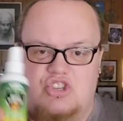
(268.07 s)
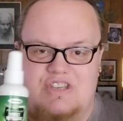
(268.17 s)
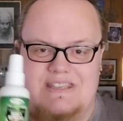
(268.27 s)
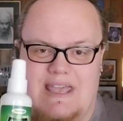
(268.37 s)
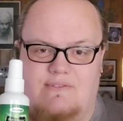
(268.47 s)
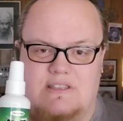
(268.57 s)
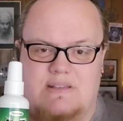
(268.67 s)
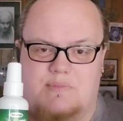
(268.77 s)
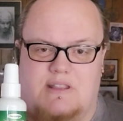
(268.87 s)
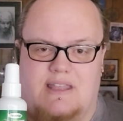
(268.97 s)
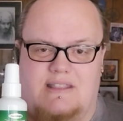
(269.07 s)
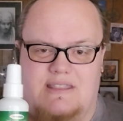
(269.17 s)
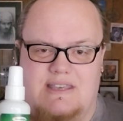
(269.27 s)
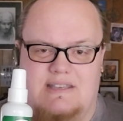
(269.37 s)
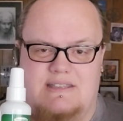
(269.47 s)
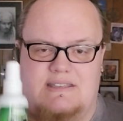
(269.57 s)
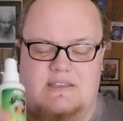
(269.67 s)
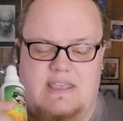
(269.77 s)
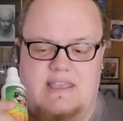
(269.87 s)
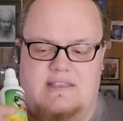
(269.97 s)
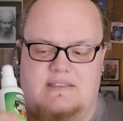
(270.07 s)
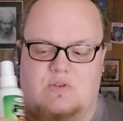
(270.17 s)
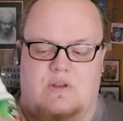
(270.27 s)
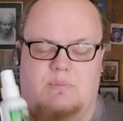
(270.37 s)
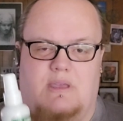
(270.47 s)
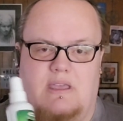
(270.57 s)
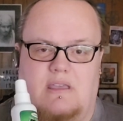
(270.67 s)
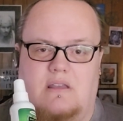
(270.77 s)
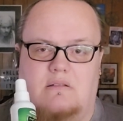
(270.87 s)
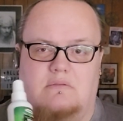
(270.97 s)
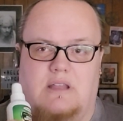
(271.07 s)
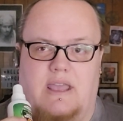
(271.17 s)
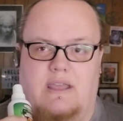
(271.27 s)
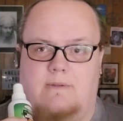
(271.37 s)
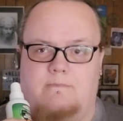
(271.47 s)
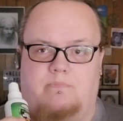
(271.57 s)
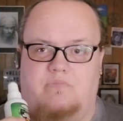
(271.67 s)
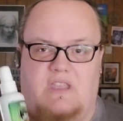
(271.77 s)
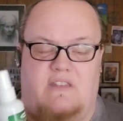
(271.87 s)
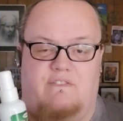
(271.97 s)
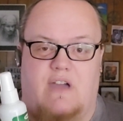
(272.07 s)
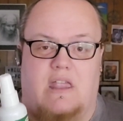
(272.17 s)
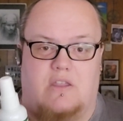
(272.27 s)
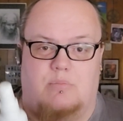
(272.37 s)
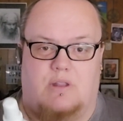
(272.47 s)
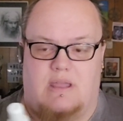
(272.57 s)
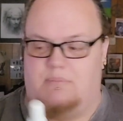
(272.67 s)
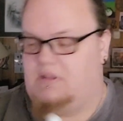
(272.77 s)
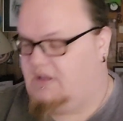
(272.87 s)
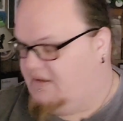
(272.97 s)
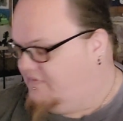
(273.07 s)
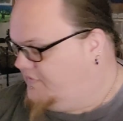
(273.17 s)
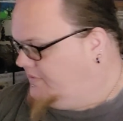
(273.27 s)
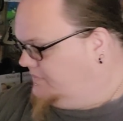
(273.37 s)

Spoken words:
just having something like this is going to be like invaluable, I believe.